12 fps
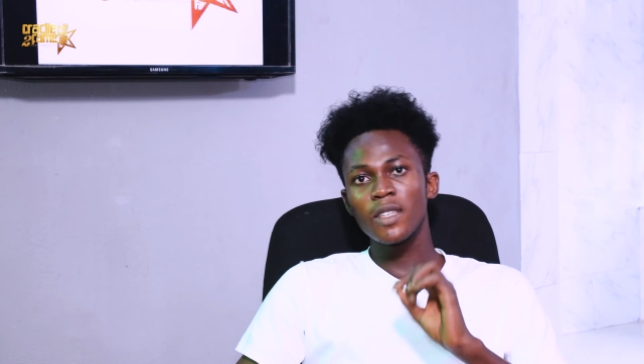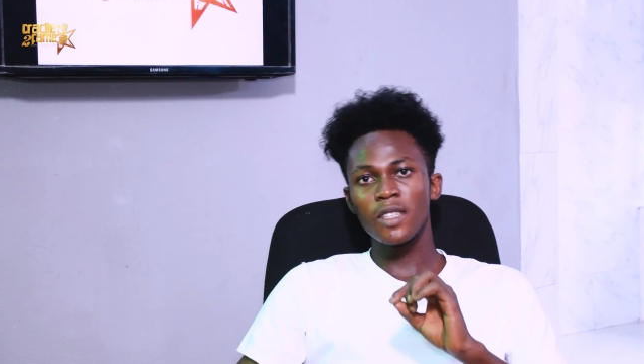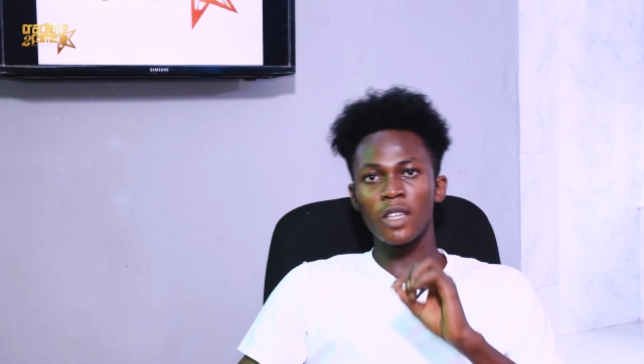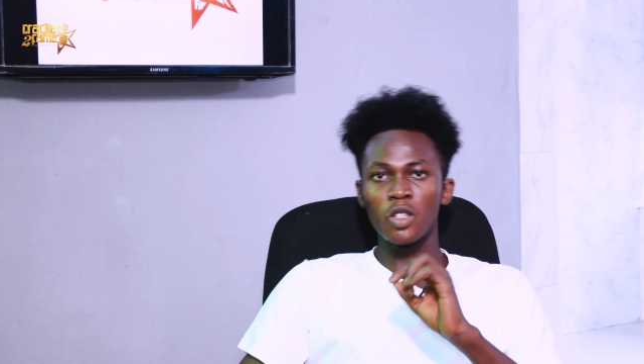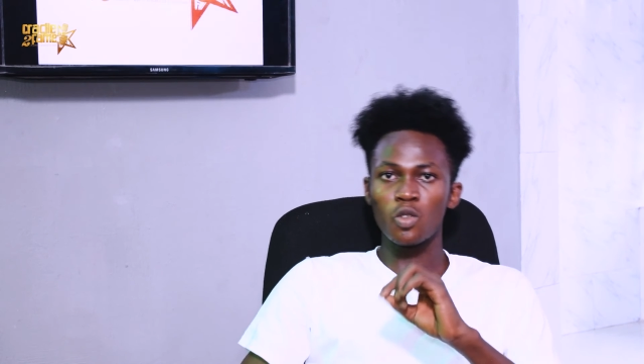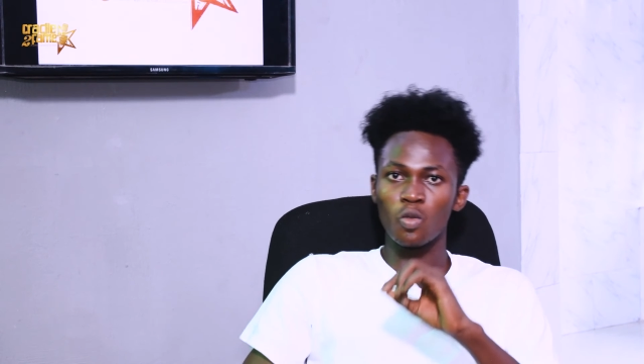
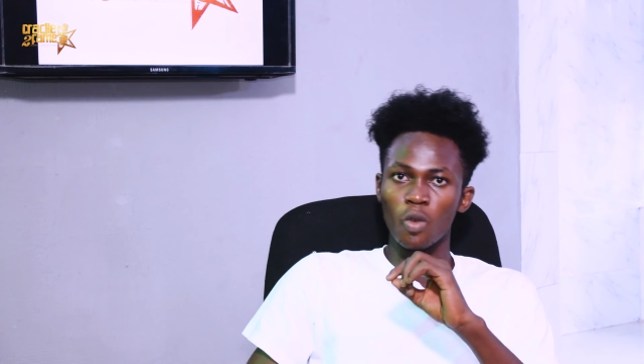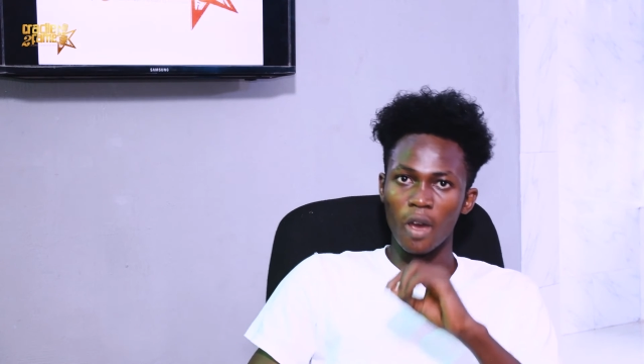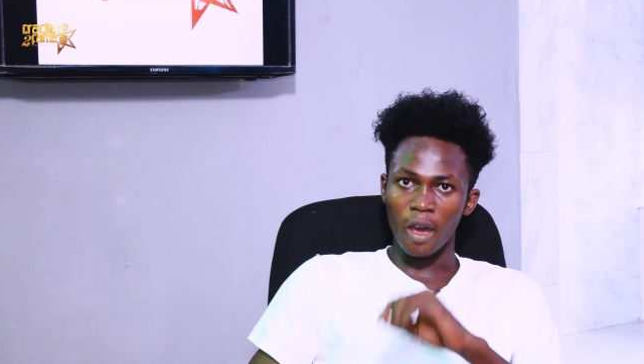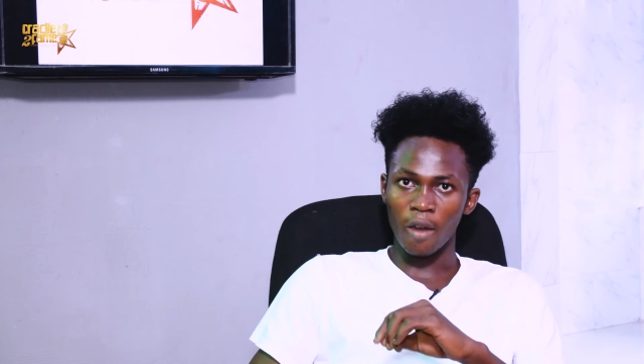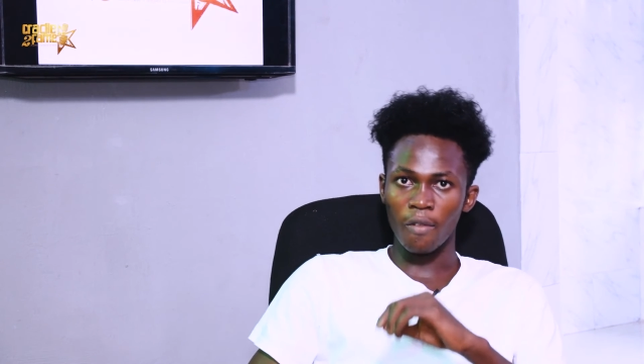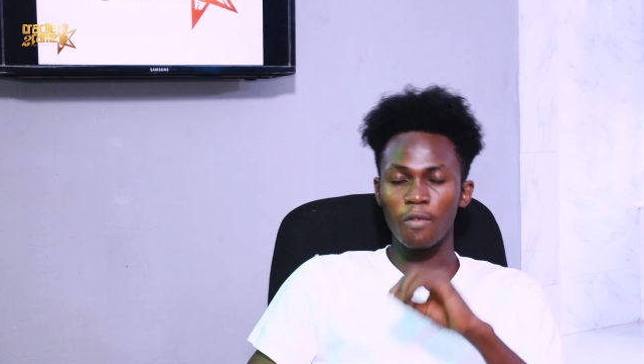
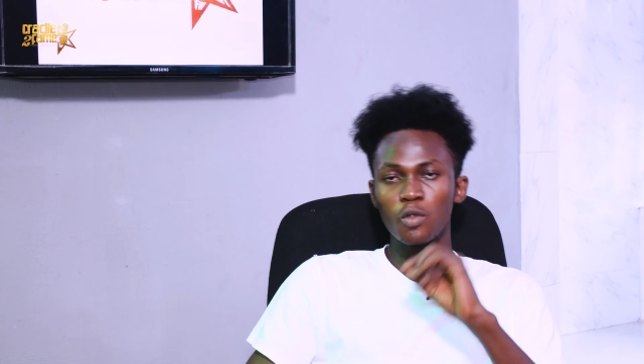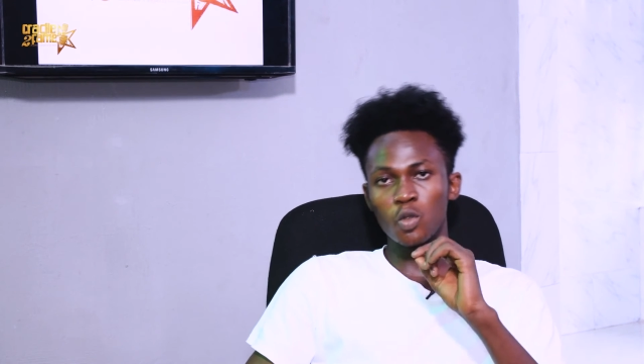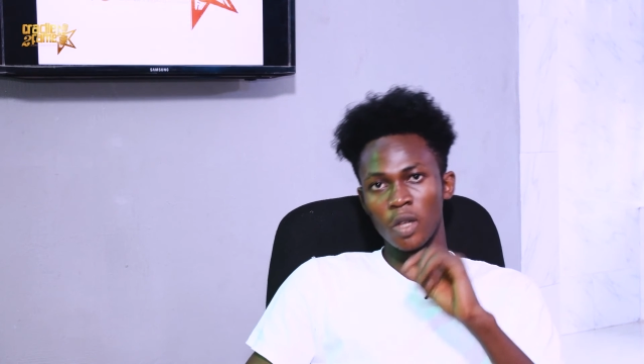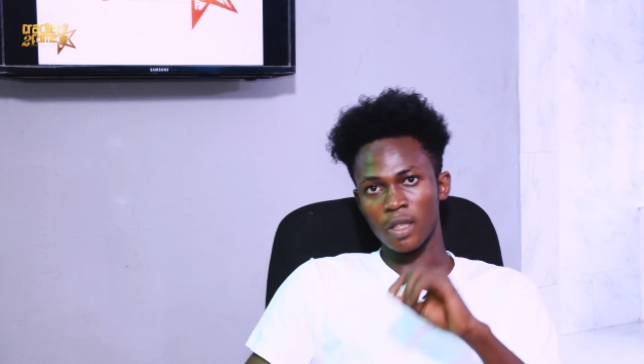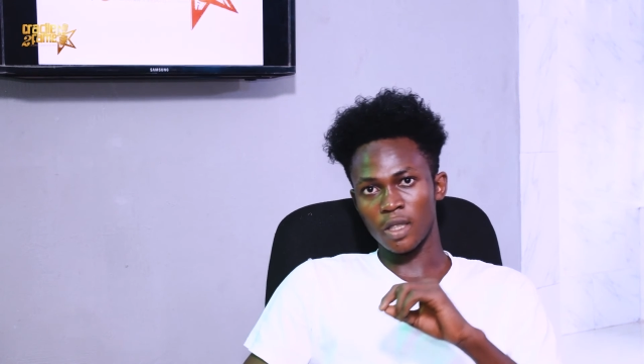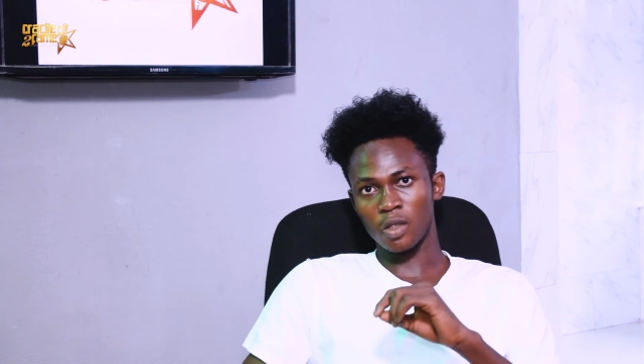
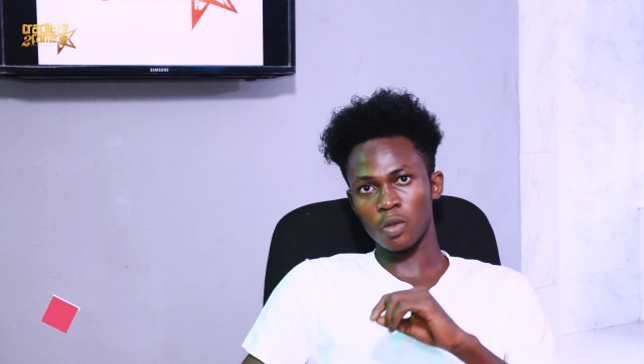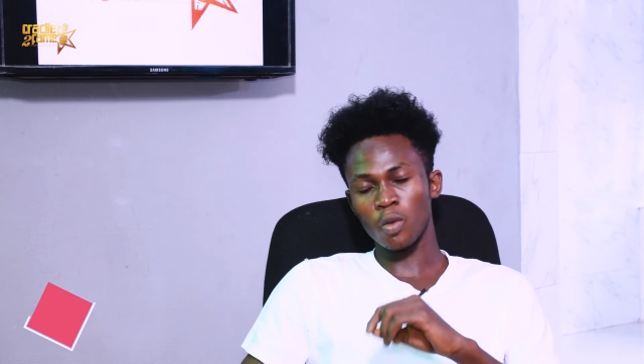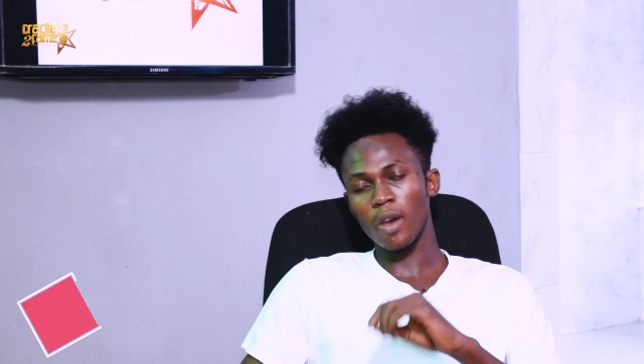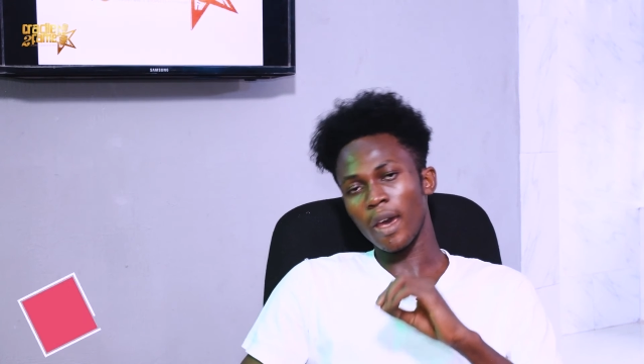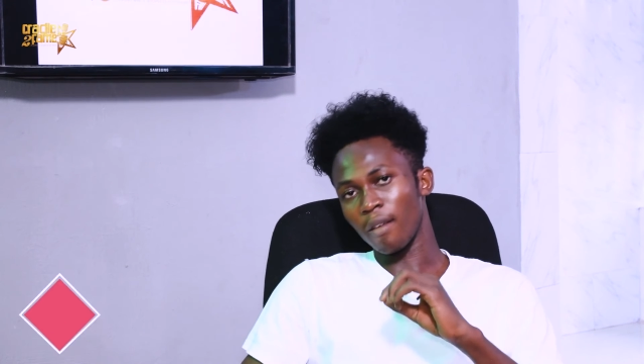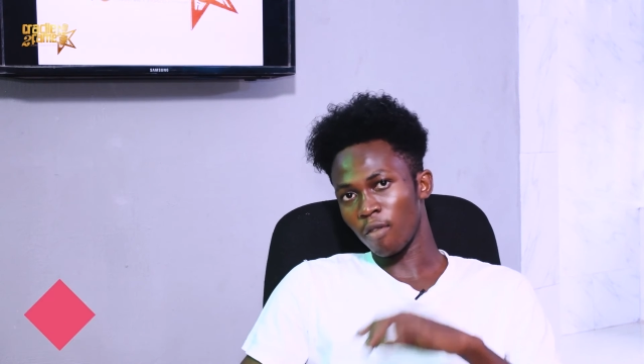
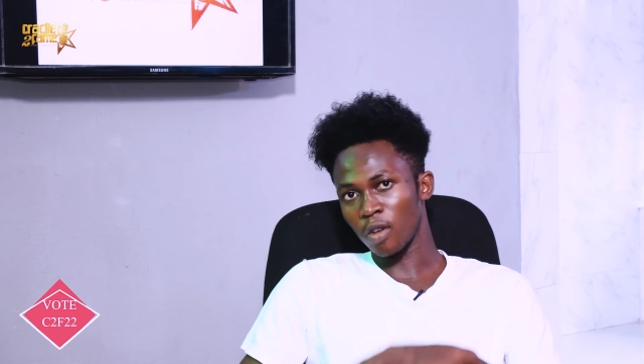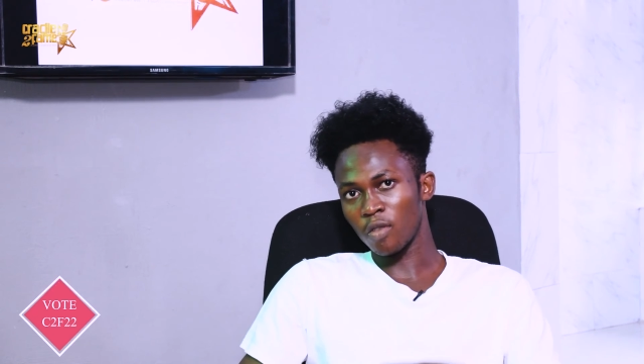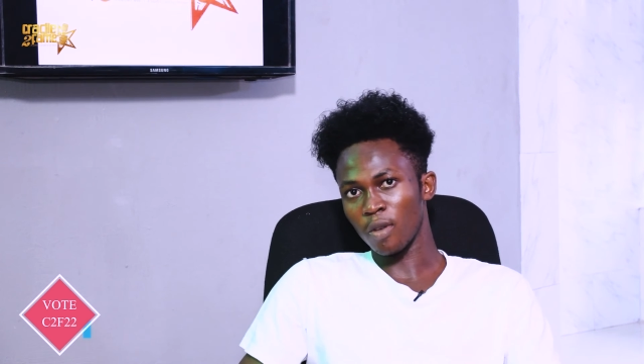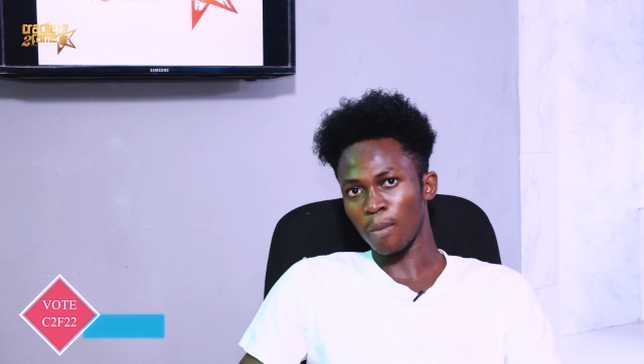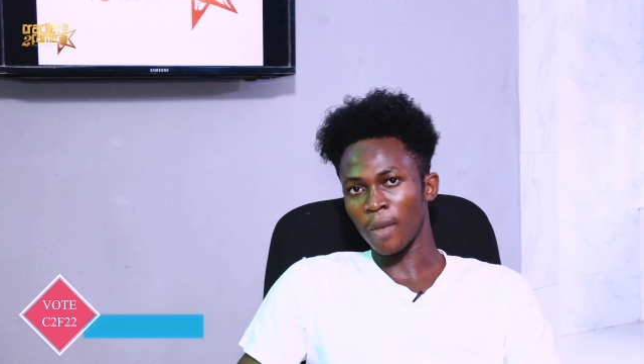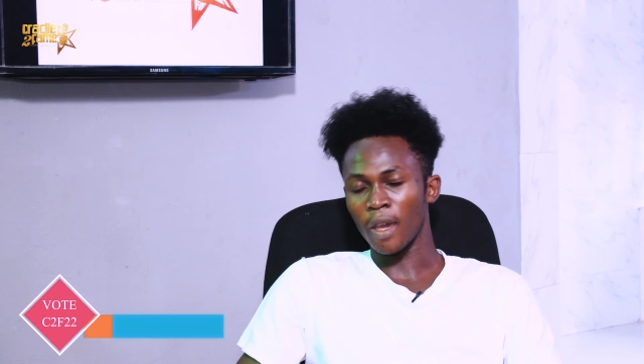C2F22, and
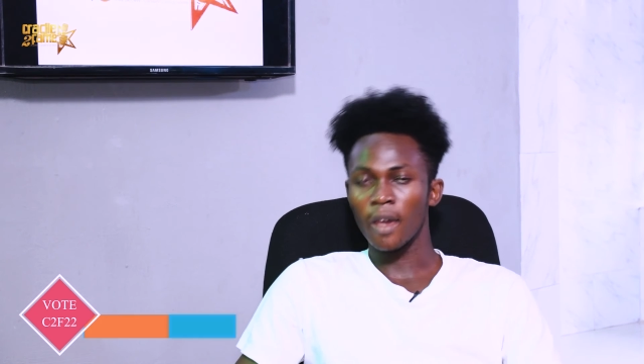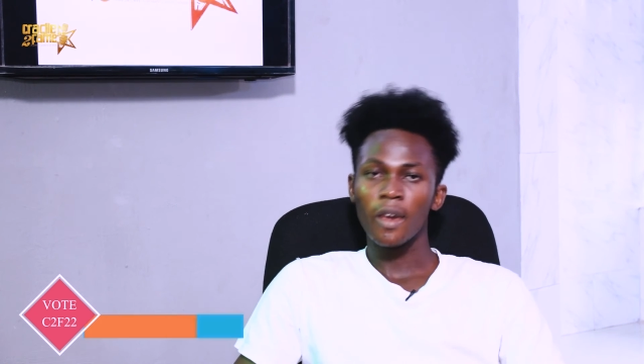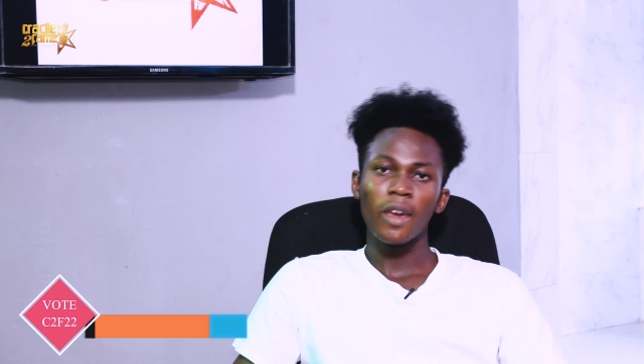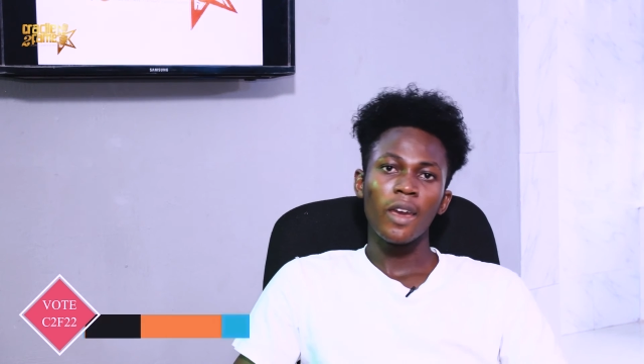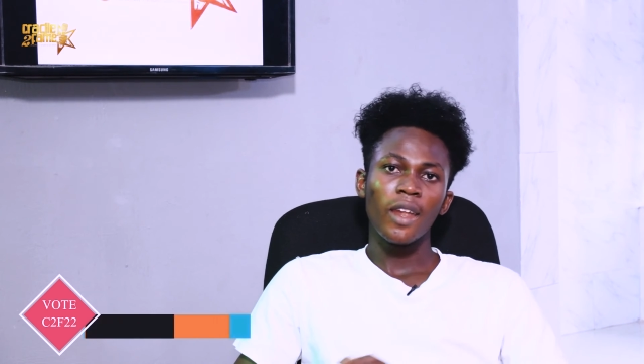vote for me.